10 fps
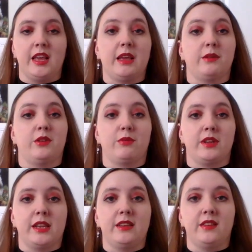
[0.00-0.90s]
It was
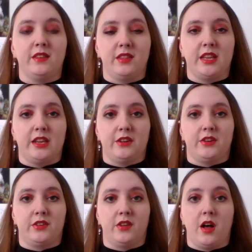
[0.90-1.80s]
released in
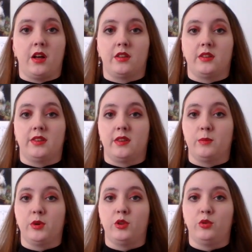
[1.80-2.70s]
theaters on
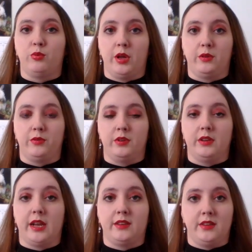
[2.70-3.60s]
December 12,
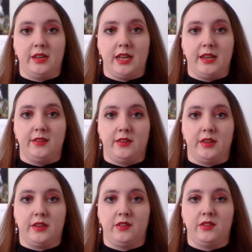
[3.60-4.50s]

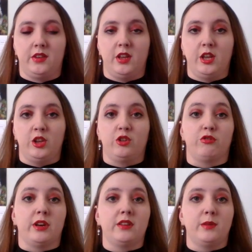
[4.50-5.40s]
1986,
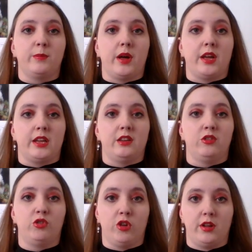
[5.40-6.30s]
directed by
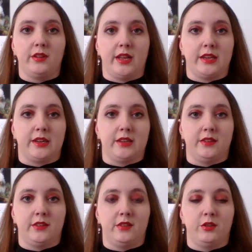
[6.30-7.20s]
John
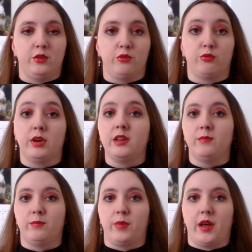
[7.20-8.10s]
Landis,
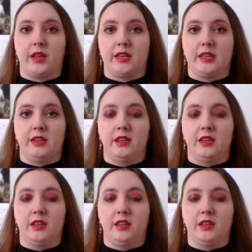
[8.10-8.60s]
written by